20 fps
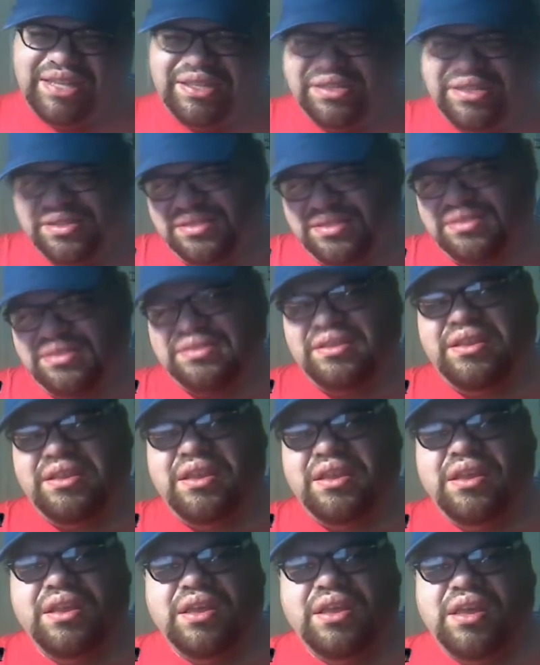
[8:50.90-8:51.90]
it.
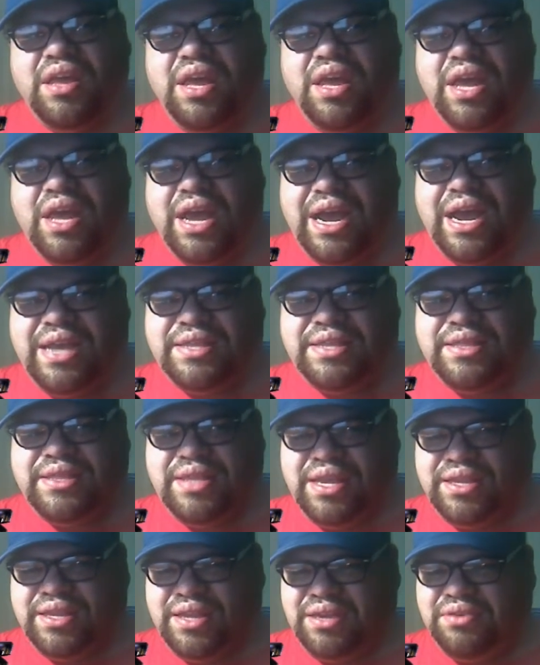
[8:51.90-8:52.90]
I,
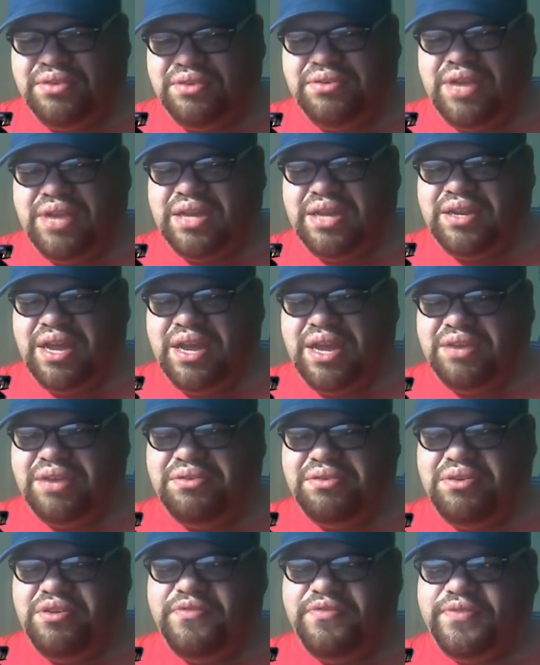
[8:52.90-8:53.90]
I don't know. I,
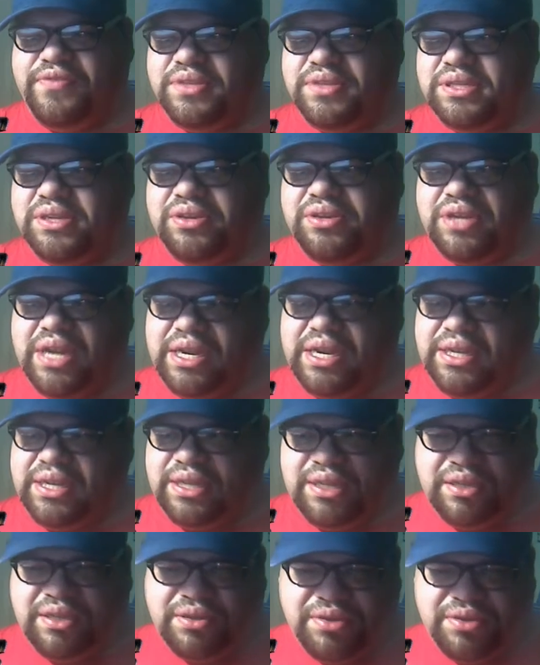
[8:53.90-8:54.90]
I don't know if it's a good
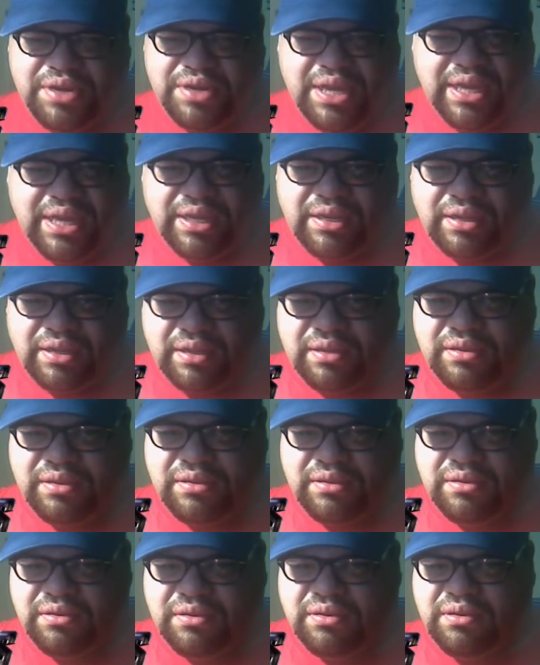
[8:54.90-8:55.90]
idea or not,
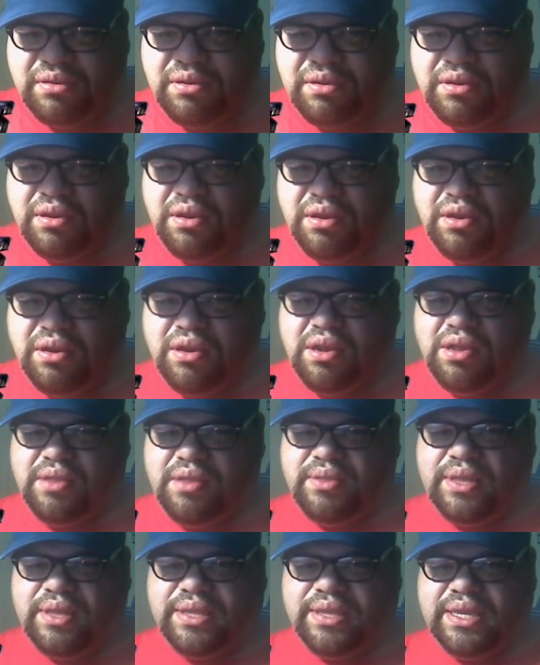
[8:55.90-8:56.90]

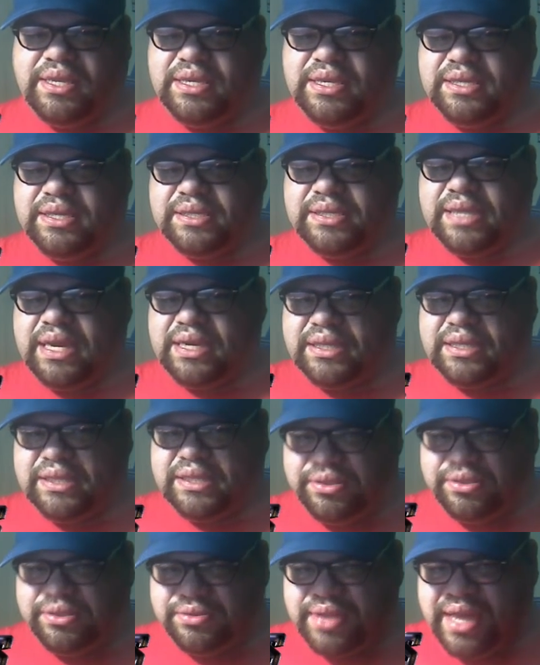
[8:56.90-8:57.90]
but they
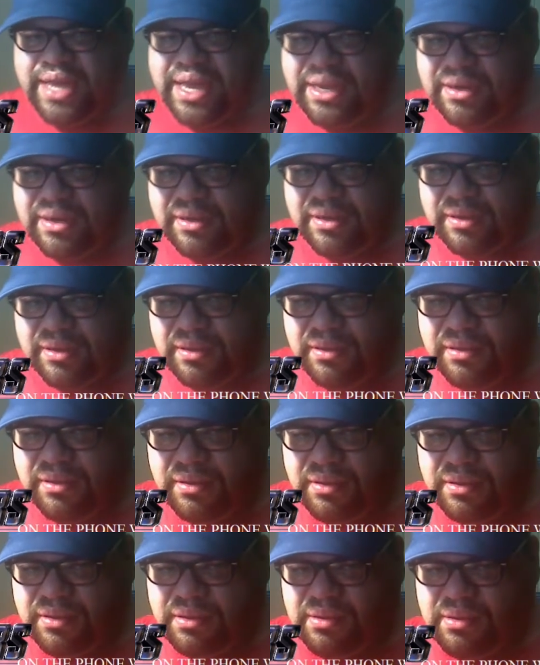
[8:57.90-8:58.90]
decided to do that.
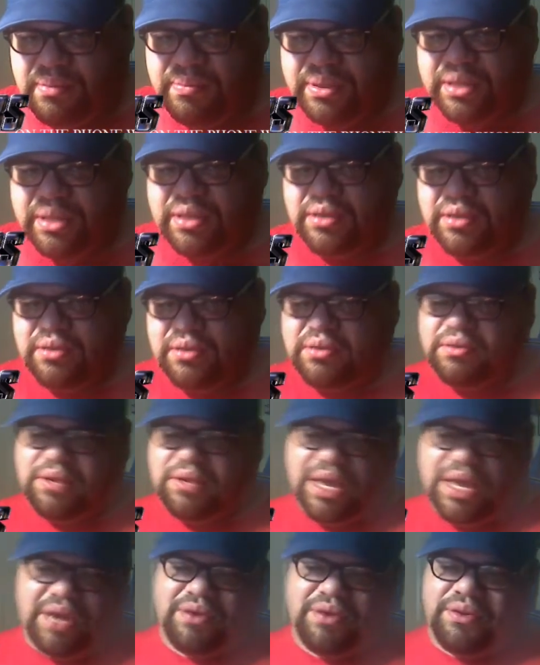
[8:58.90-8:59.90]
But
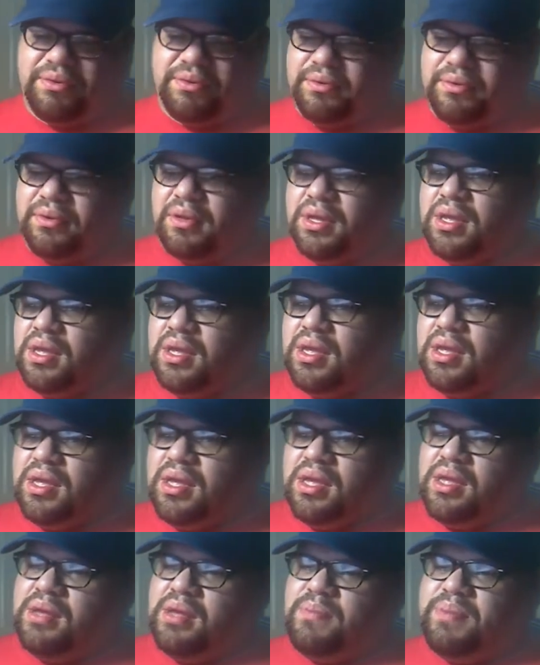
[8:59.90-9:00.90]
I don't know.
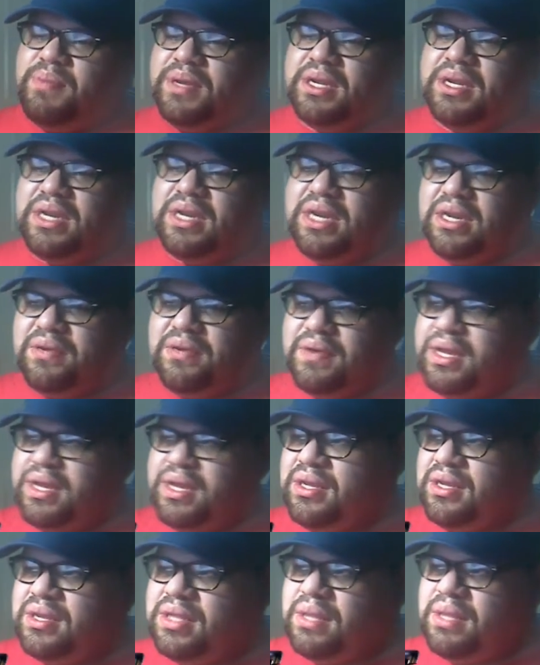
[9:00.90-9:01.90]
But
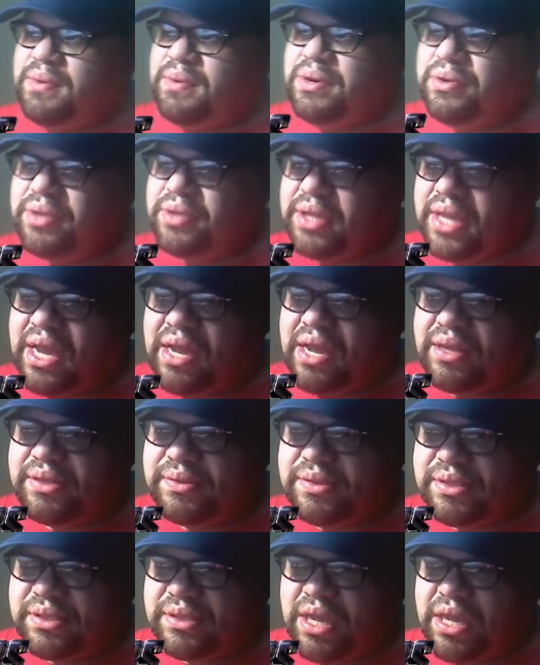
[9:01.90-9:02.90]
anyway, let me know in the
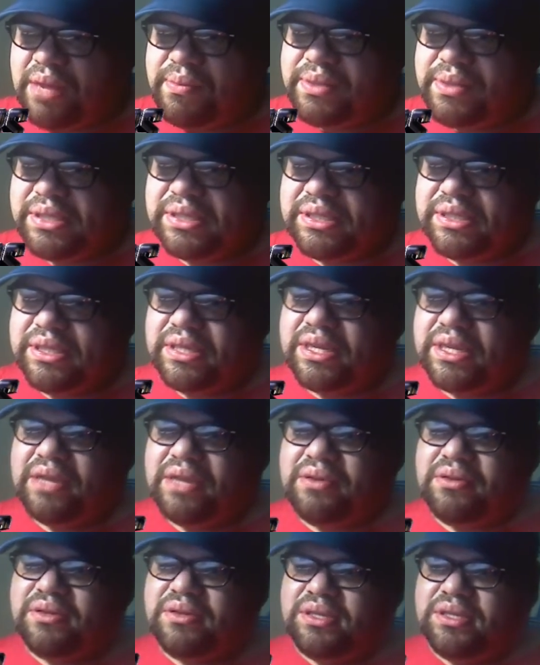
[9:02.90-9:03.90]
comments. comments
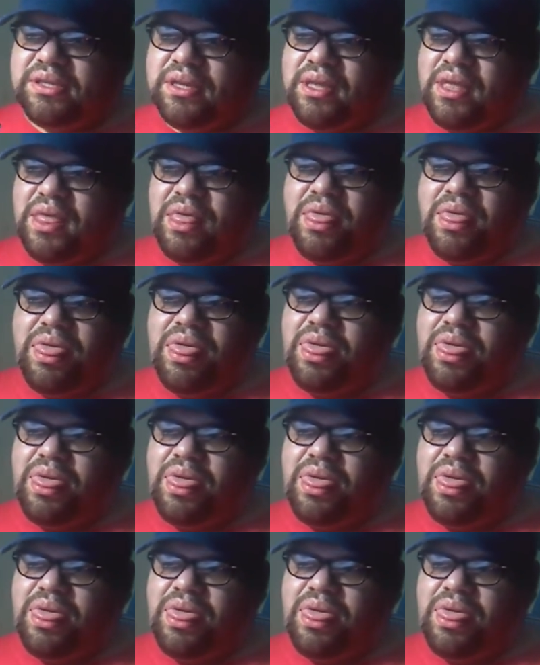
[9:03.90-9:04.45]
tell, eh,